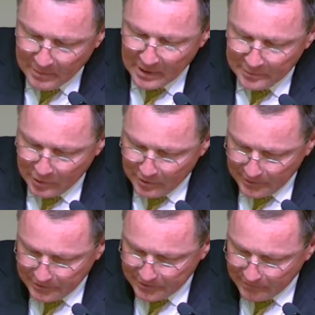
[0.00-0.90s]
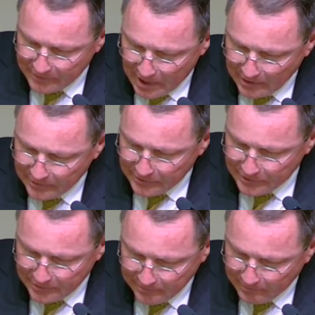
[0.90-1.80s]
by pureness of
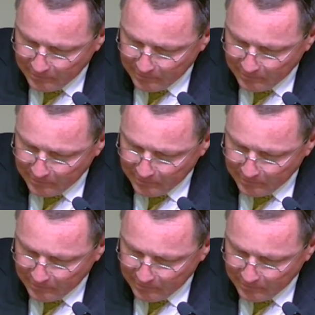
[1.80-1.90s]
knowledge,